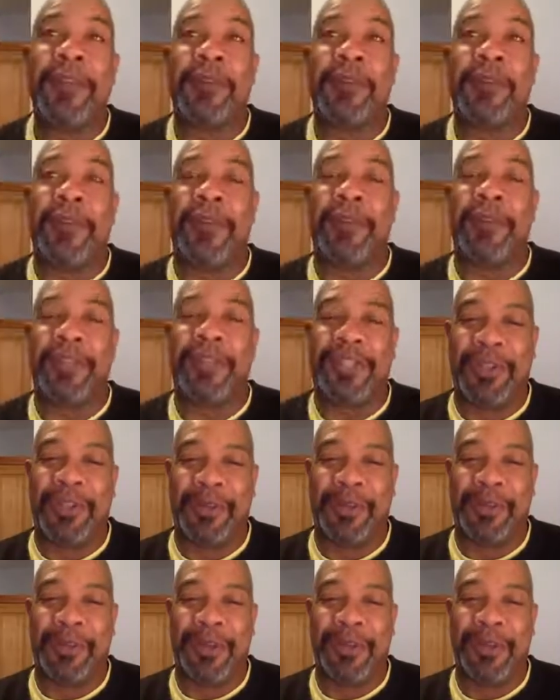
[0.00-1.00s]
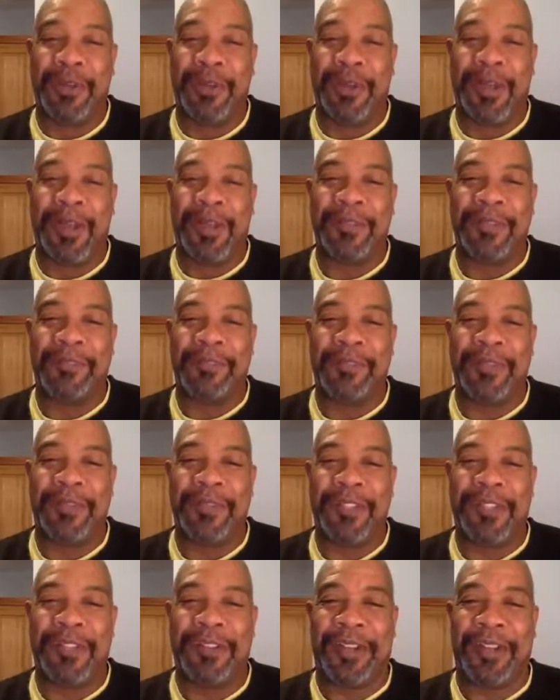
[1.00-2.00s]
When I was doing
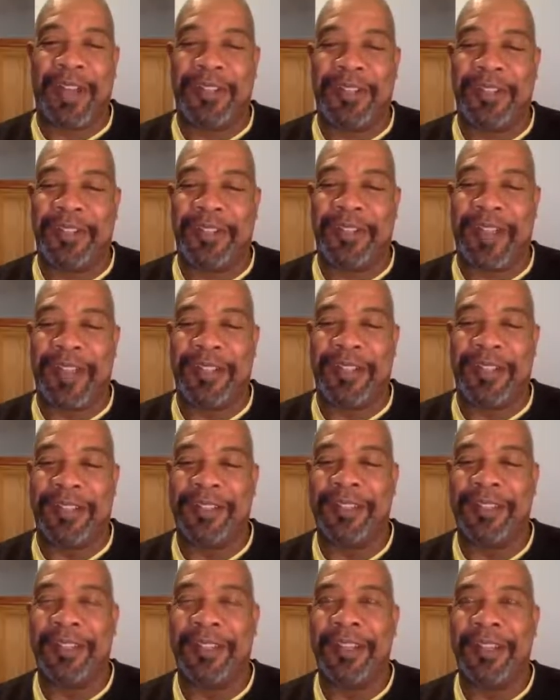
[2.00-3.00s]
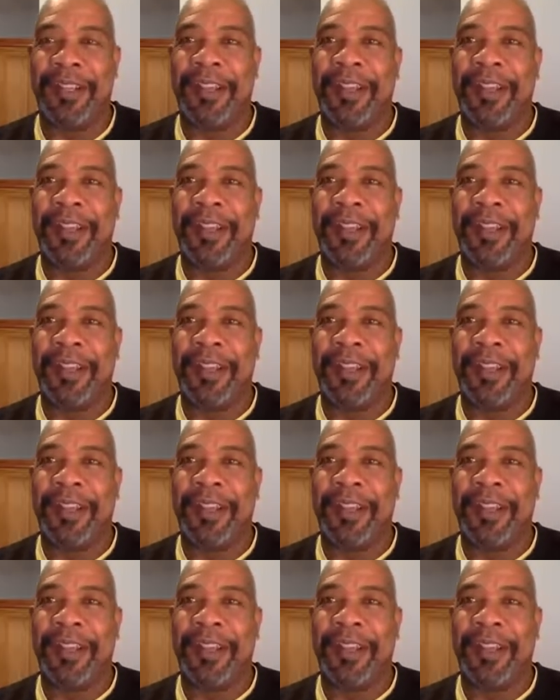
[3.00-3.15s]
just little exercises,